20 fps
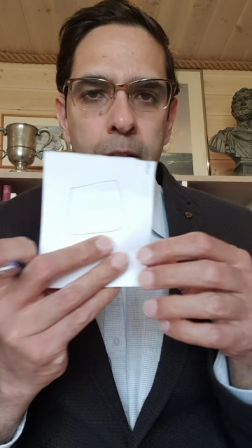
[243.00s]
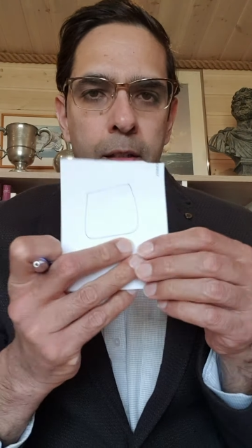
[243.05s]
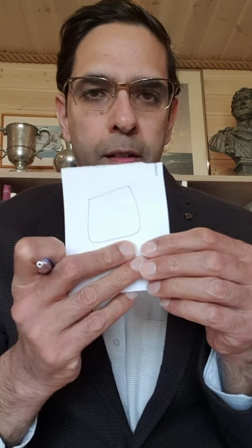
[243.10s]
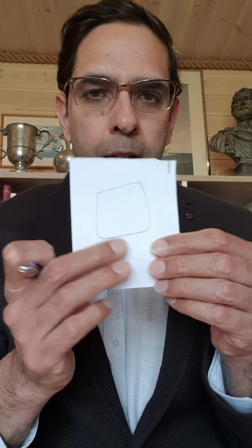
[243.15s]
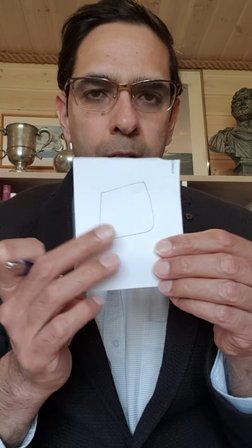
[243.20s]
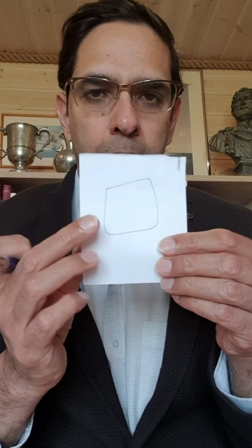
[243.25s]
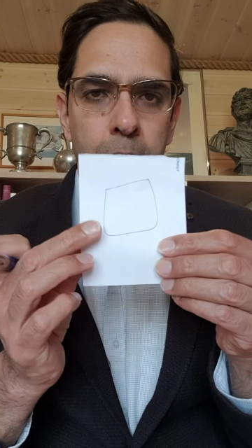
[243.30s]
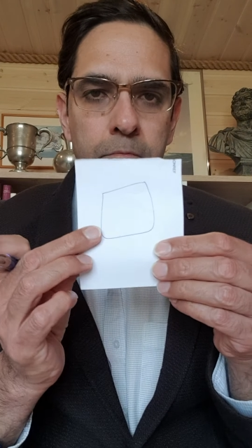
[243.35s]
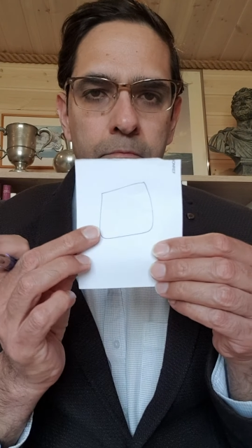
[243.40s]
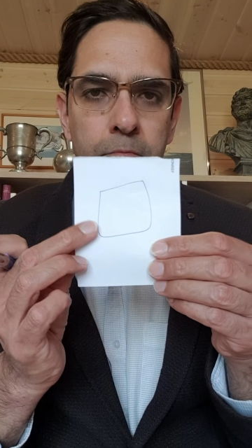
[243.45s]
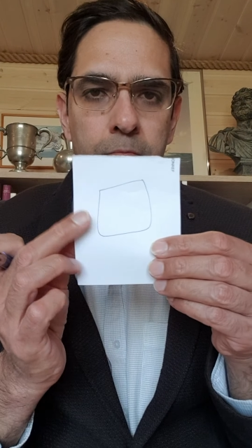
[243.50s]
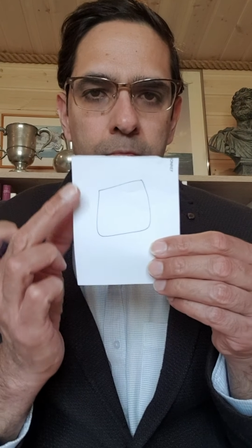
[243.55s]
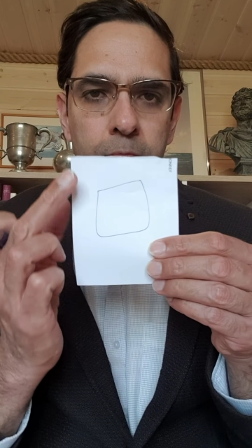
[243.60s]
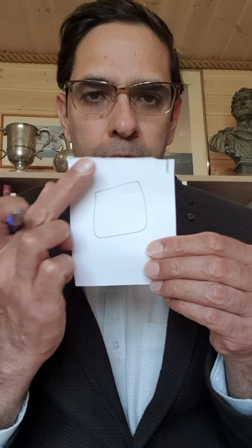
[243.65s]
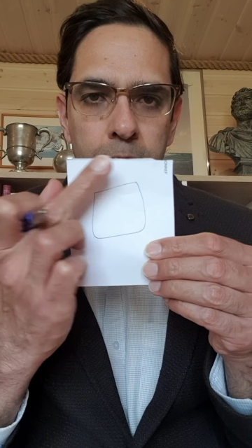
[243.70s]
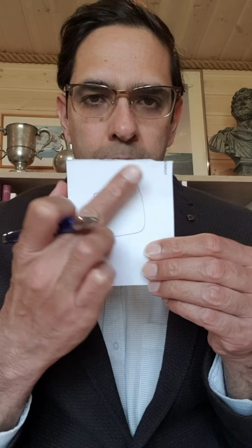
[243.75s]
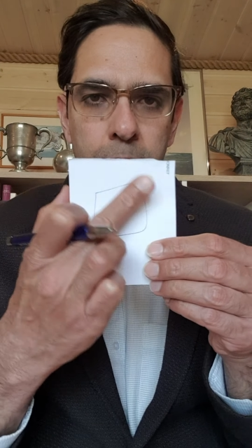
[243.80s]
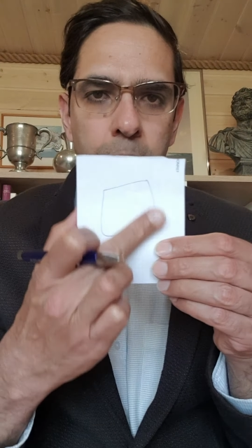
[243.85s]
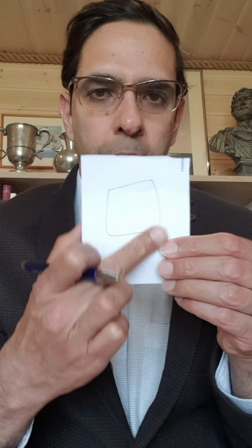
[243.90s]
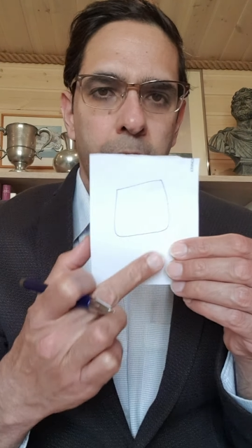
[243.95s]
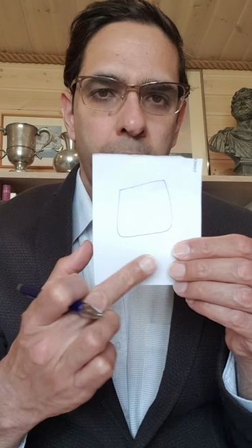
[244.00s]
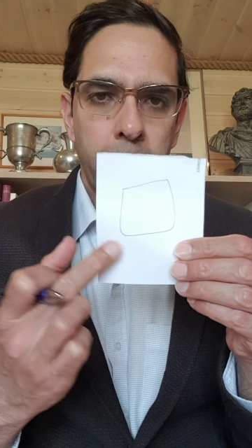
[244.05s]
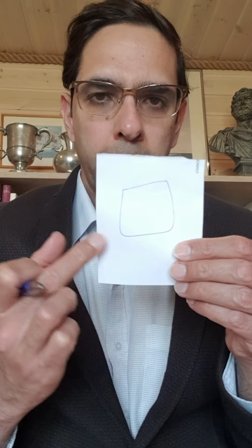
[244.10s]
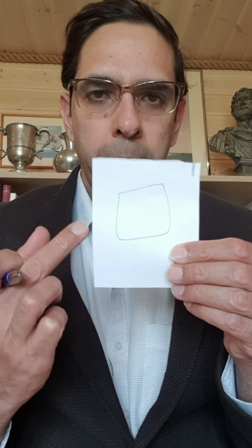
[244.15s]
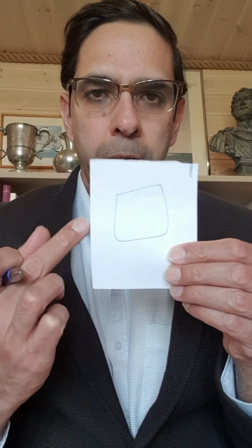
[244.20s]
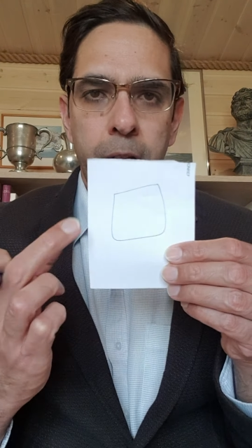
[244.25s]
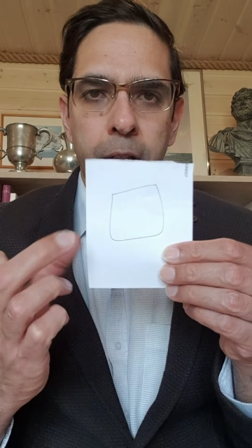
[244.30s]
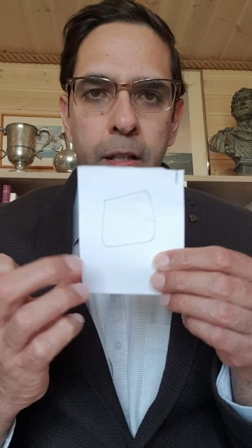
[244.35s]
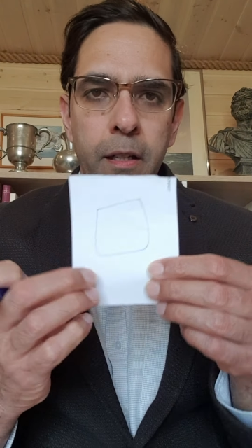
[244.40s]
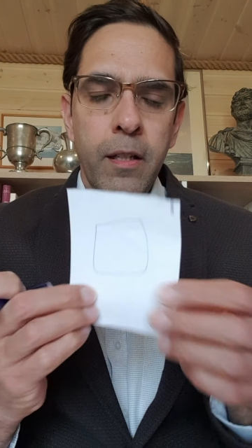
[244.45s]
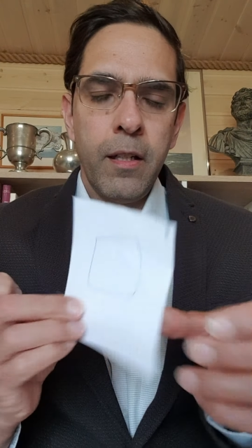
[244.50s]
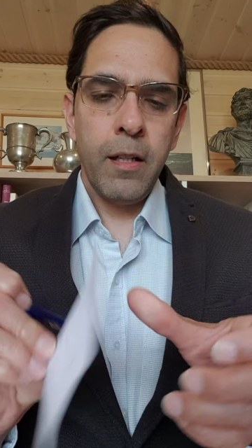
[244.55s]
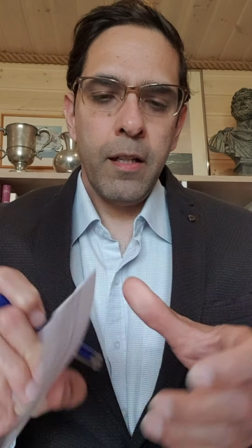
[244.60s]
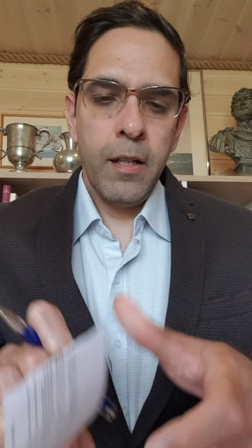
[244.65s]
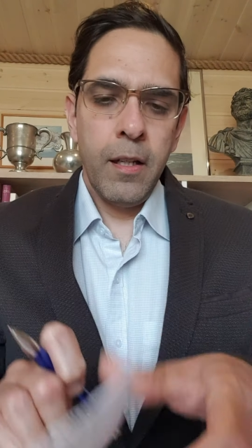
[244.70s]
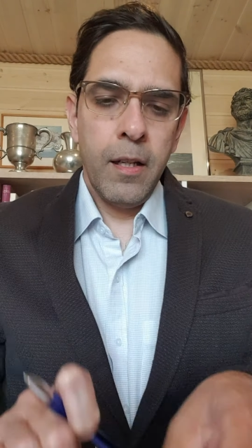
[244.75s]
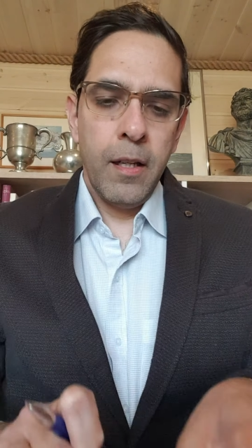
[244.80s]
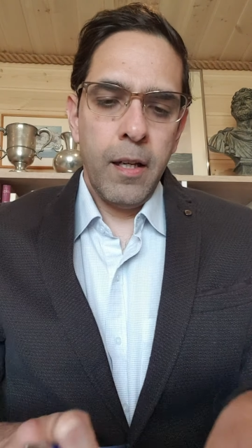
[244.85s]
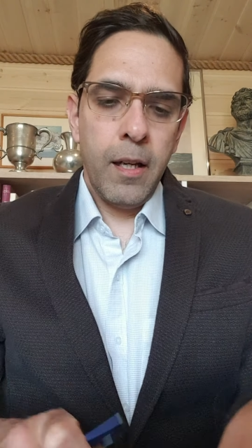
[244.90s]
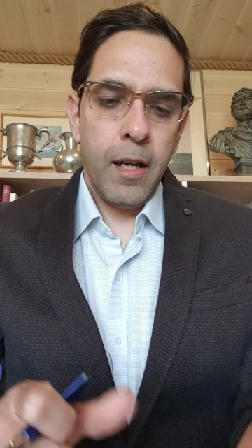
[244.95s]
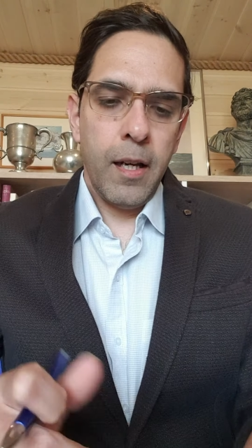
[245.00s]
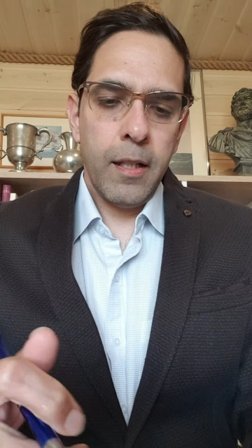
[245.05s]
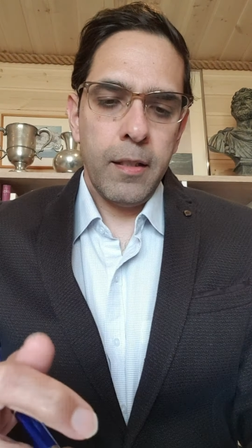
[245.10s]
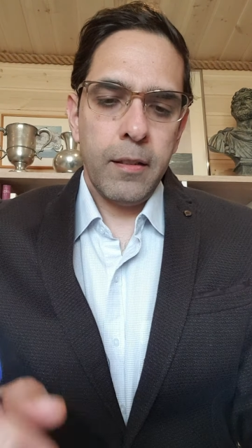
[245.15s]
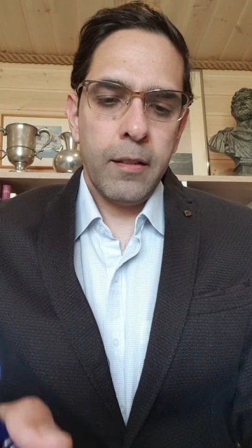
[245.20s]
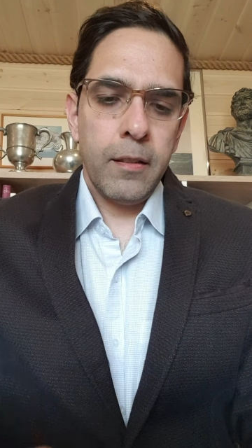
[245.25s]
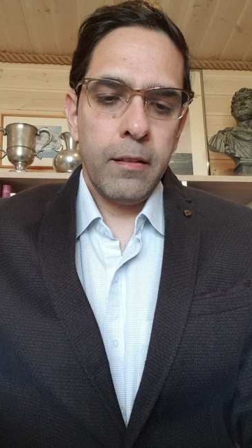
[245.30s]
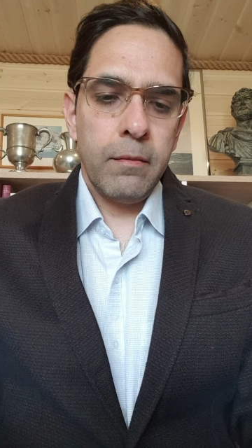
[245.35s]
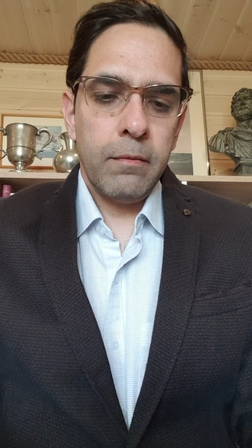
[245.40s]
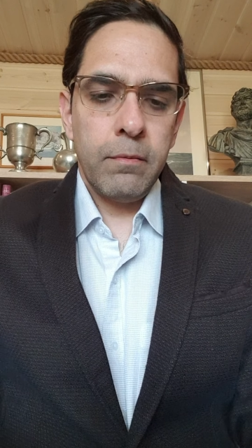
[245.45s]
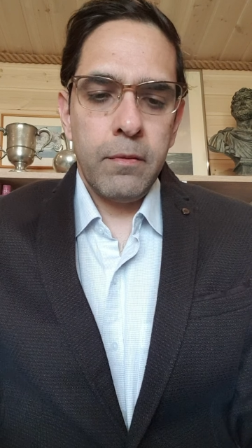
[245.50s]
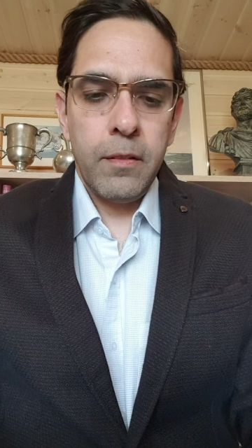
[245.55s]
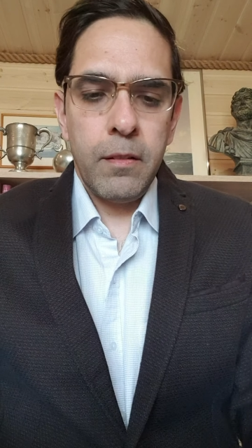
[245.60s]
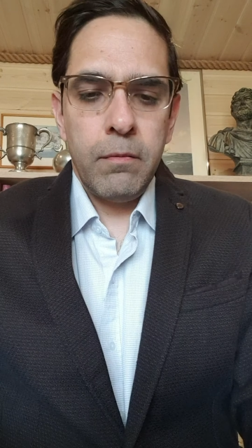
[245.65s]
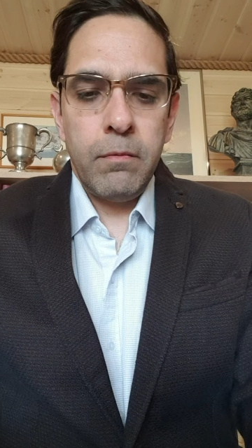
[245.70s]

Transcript: yeah, really big, and